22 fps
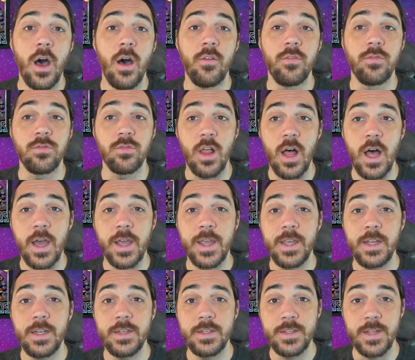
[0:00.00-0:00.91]
of
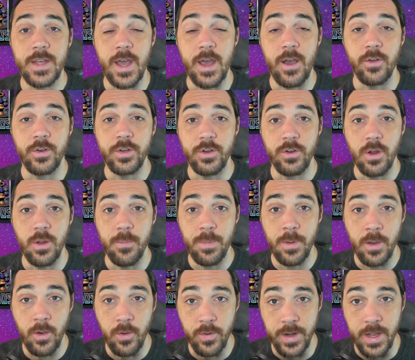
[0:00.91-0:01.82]
locking down your
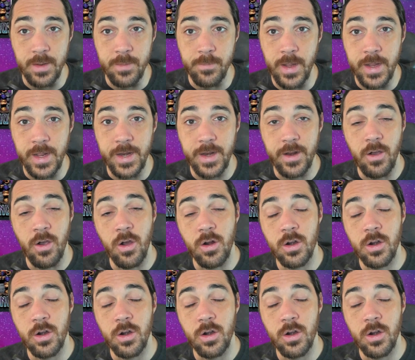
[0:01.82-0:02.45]
opponent and making it